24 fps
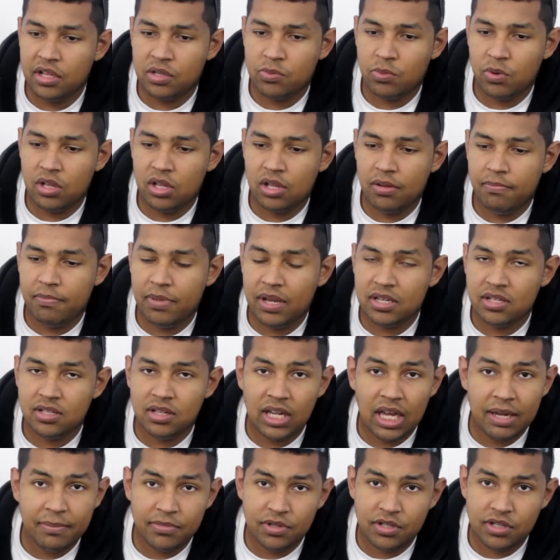it's one of the best
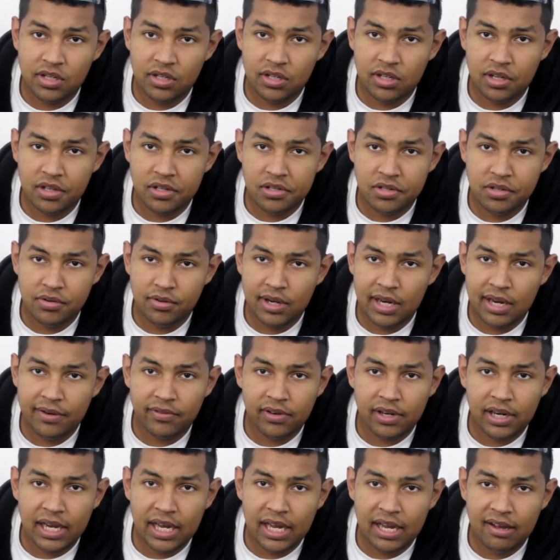light machine guns you could
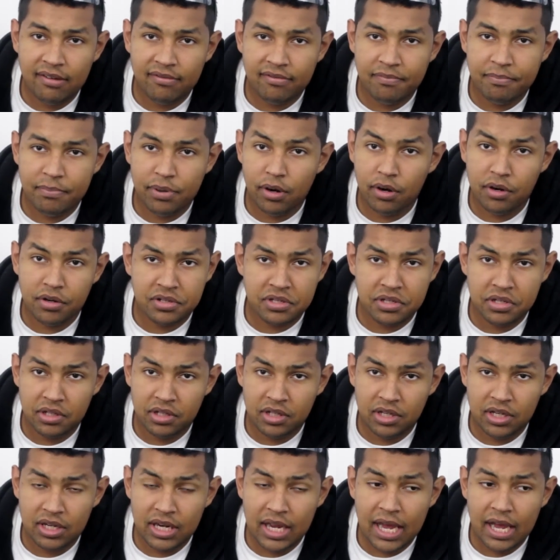ever have,
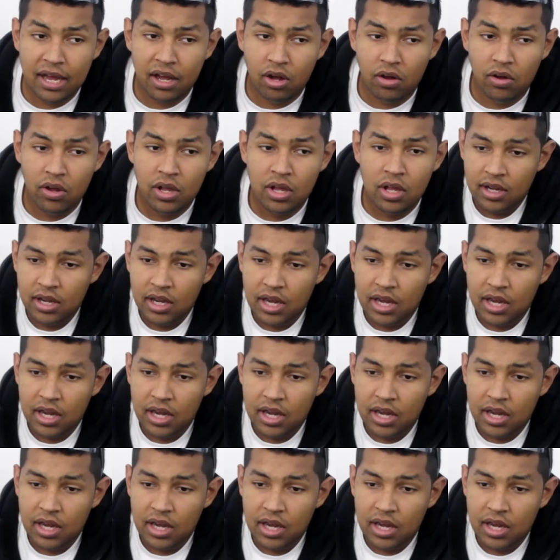personally now.